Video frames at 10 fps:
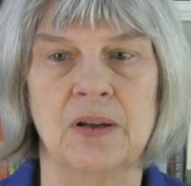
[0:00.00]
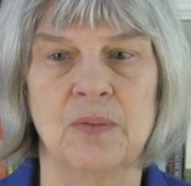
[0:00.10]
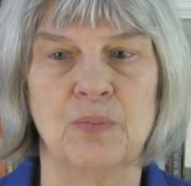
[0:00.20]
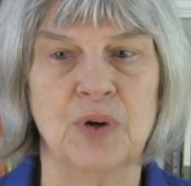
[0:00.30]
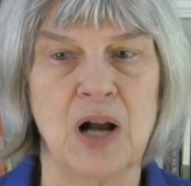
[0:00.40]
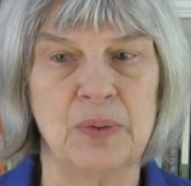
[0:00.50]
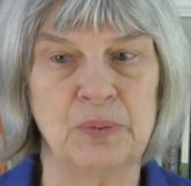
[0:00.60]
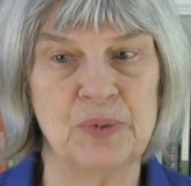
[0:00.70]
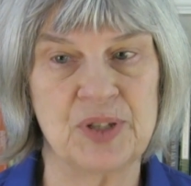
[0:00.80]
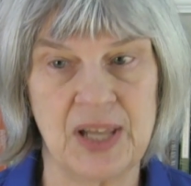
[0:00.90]

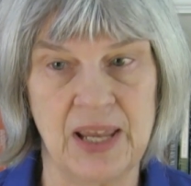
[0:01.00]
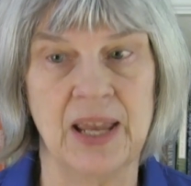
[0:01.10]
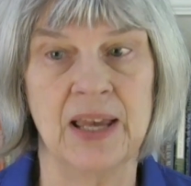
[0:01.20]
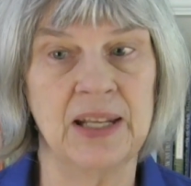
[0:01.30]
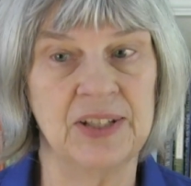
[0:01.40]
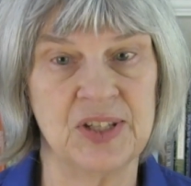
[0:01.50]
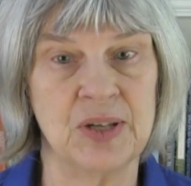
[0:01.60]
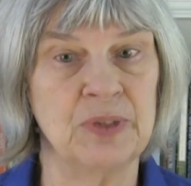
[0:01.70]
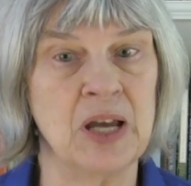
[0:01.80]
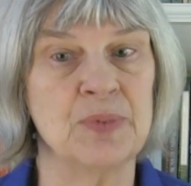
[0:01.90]
Problems can and
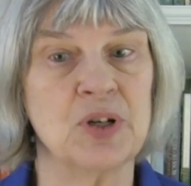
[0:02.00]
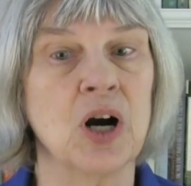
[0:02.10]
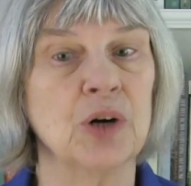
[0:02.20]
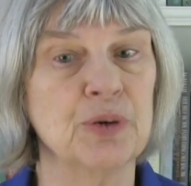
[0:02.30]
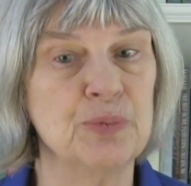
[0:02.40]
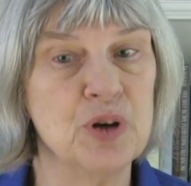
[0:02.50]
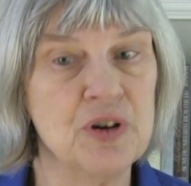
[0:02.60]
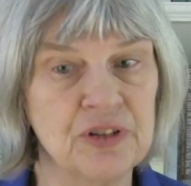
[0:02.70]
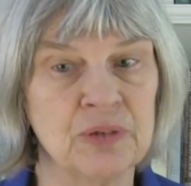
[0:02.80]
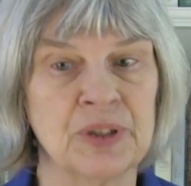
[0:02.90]
sometimes are
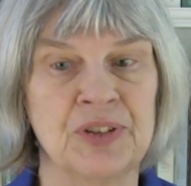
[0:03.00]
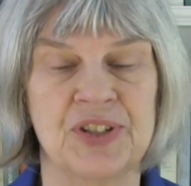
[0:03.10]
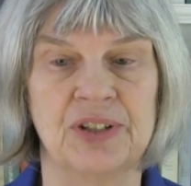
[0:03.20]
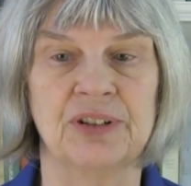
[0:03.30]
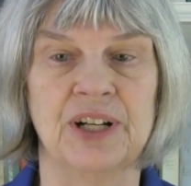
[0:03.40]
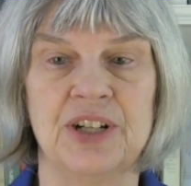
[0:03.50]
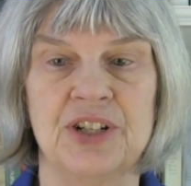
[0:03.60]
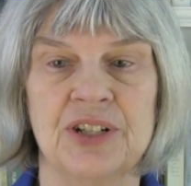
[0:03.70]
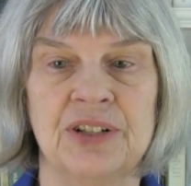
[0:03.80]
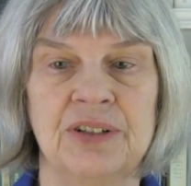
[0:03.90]
removed from
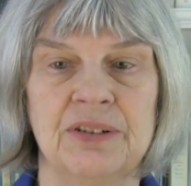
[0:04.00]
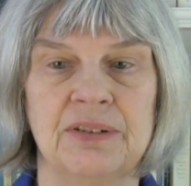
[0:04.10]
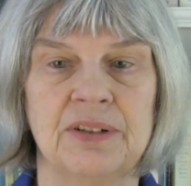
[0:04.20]
consideration.